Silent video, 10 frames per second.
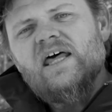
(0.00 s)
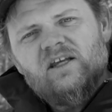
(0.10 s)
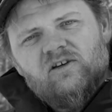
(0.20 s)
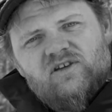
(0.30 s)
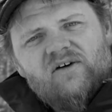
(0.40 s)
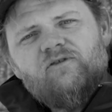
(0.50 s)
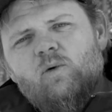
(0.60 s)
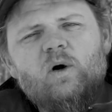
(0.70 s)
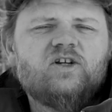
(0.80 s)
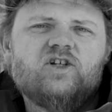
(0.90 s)
then you definitely
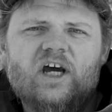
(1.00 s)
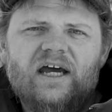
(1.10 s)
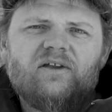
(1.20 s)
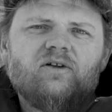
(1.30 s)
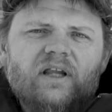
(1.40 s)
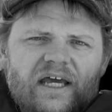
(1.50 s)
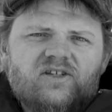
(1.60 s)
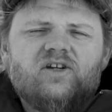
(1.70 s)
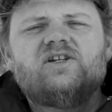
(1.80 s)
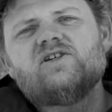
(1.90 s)
want to check out the
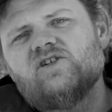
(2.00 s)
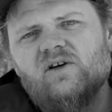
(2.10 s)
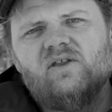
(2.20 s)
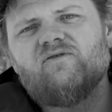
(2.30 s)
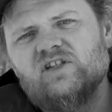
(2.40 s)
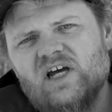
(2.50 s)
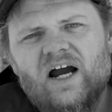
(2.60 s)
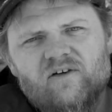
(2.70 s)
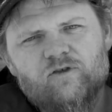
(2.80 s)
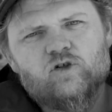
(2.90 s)
latest edition of the
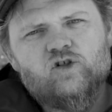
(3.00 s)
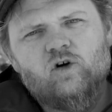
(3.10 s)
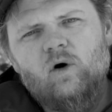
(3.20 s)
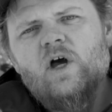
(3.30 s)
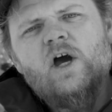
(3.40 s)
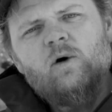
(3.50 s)
Photographer's Journal,